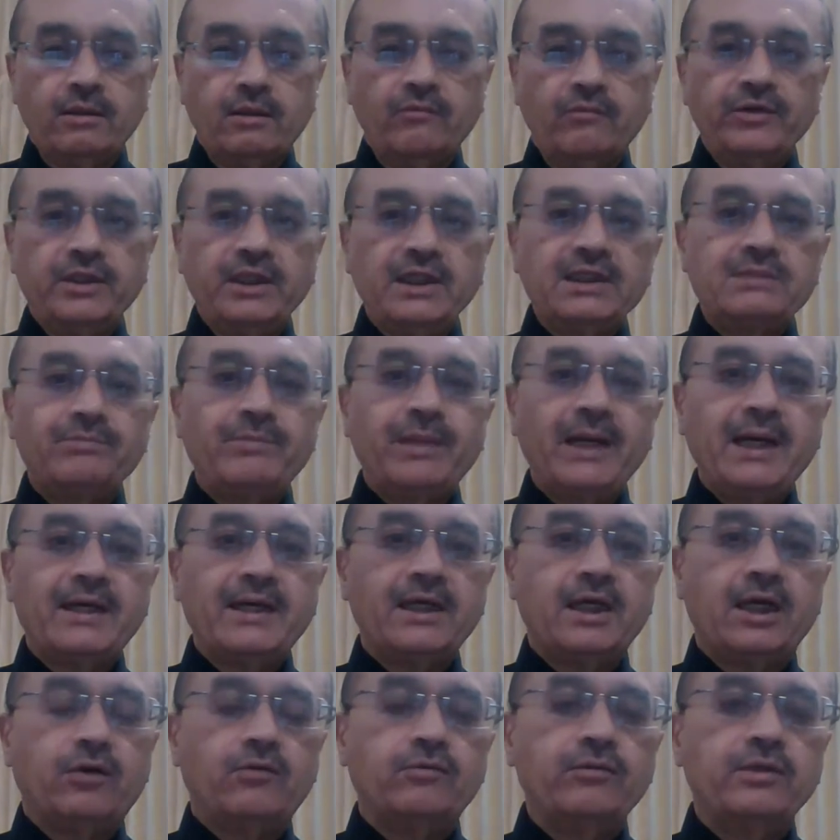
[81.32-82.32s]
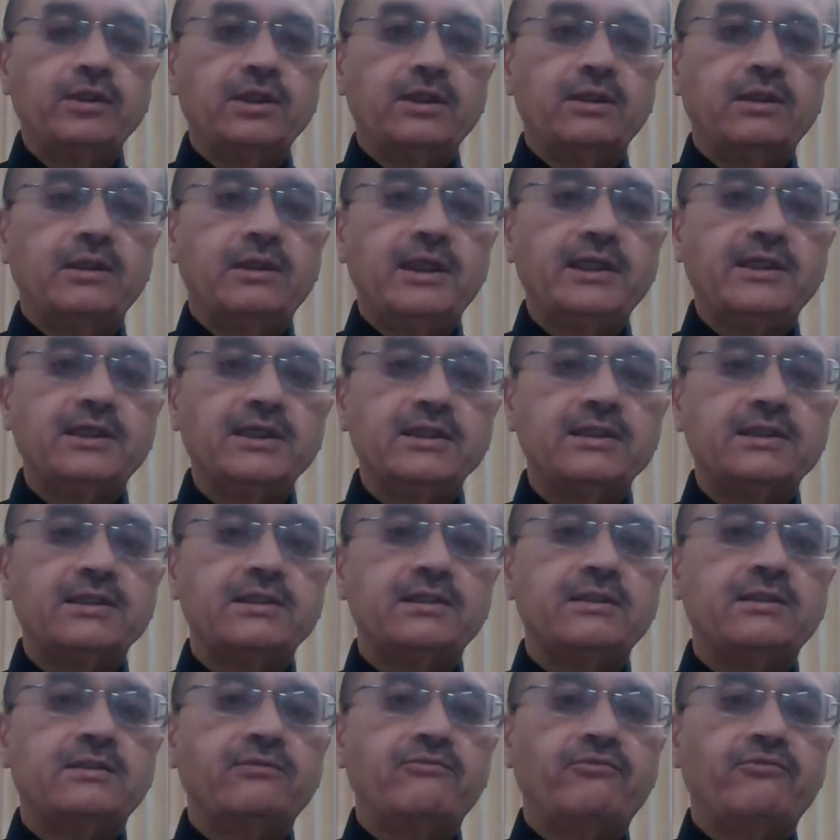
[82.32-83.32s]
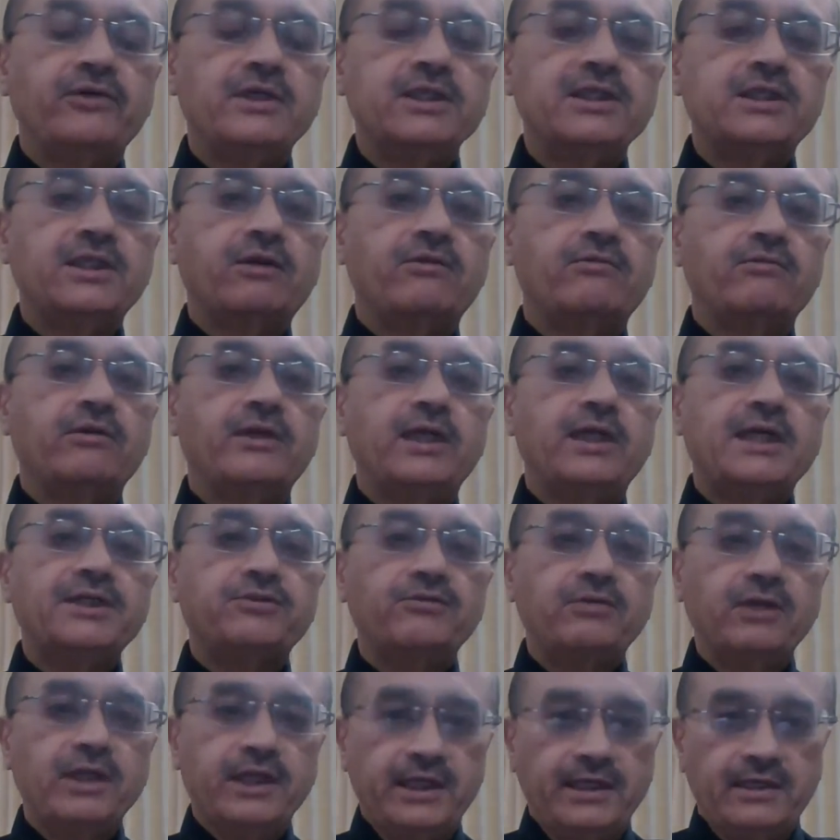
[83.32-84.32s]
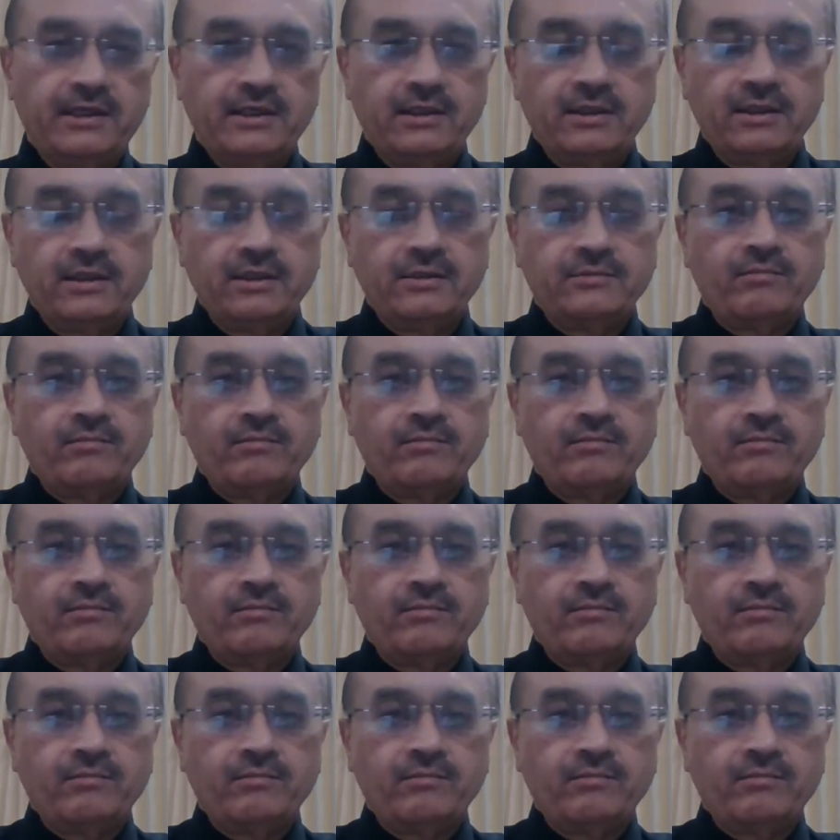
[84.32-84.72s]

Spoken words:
Now, with this background, let us first congratulate